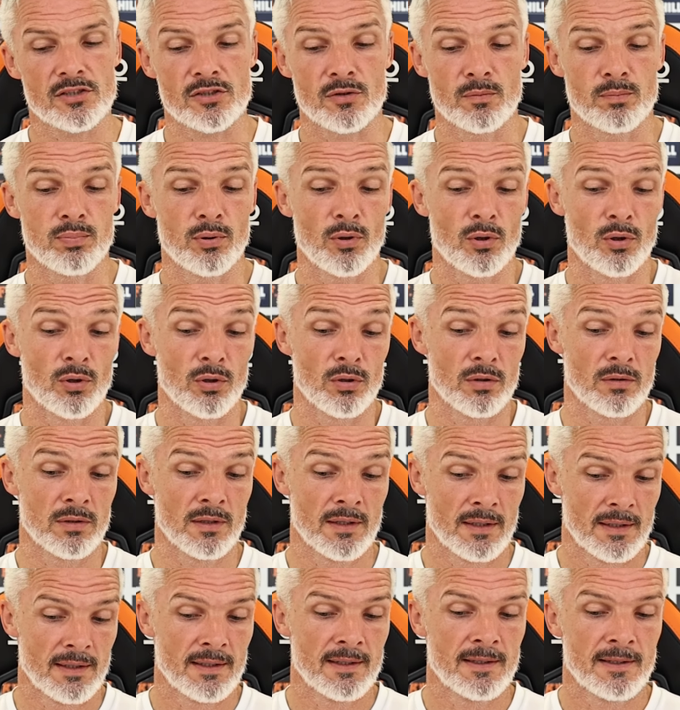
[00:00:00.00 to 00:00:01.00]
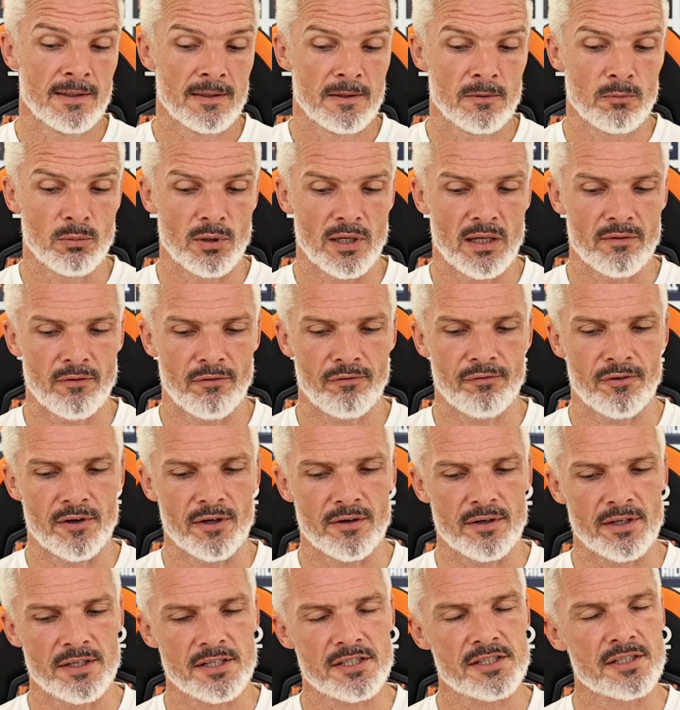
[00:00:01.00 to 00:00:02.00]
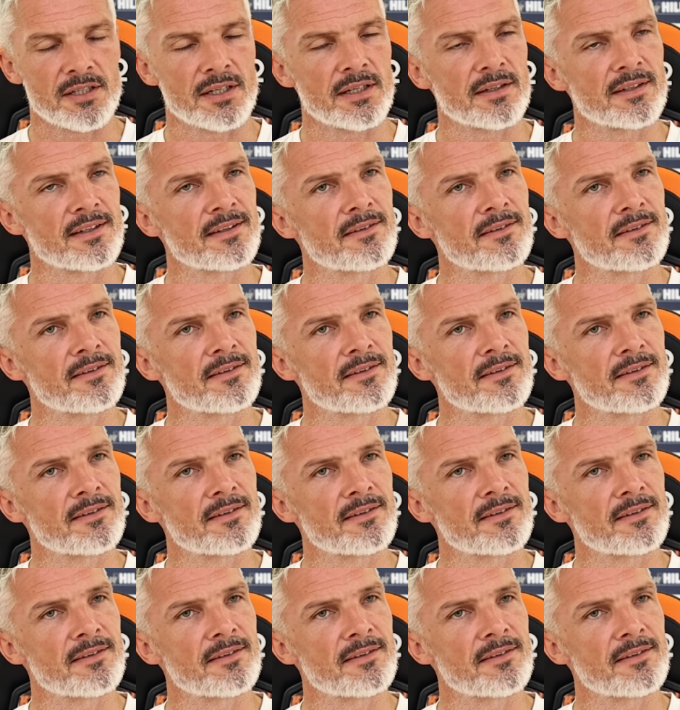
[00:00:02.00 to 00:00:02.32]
So Paul will have a fair insight